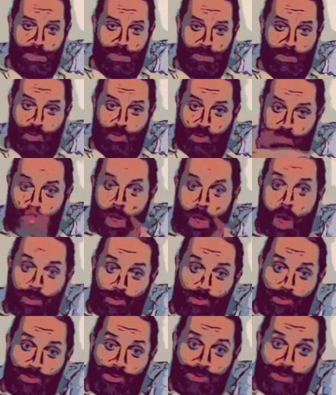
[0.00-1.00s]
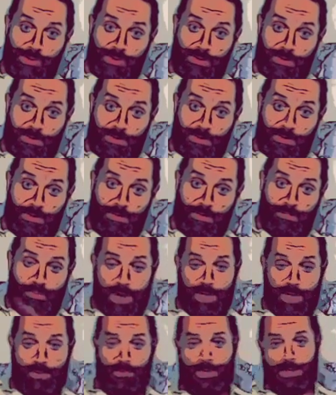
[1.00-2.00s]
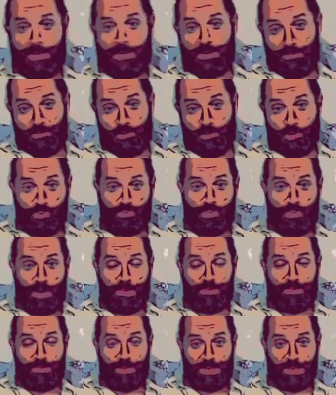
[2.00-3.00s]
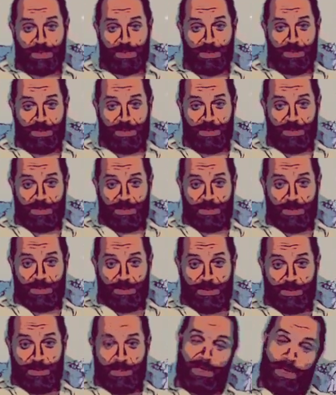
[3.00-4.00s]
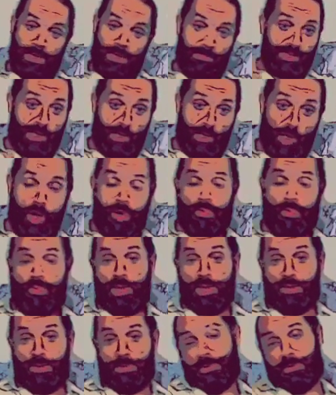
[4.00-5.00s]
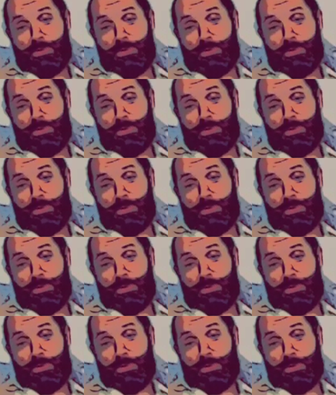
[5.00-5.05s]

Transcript: the good models of rhetoric, of good rhetoric, that comes along with,